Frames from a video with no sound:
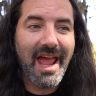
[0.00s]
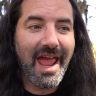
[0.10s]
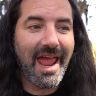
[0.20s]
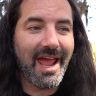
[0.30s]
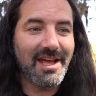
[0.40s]

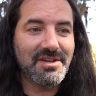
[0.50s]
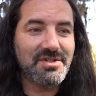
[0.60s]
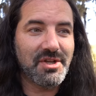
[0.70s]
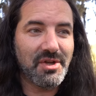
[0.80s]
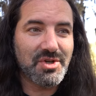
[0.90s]

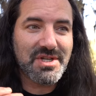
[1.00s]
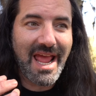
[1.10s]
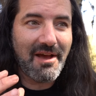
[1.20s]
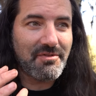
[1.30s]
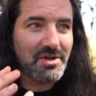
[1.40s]
and you just
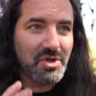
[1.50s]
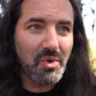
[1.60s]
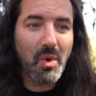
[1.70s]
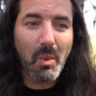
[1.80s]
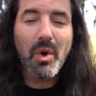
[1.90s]
have to
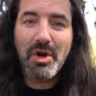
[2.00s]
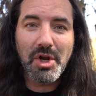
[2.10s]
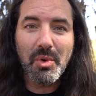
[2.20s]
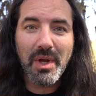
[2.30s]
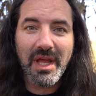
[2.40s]
do what we're
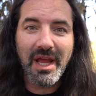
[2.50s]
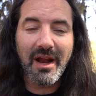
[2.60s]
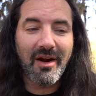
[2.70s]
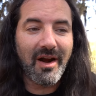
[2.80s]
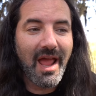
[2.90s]
doing
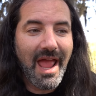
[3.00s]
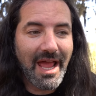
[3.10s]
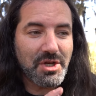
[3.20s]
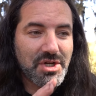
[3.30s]
here and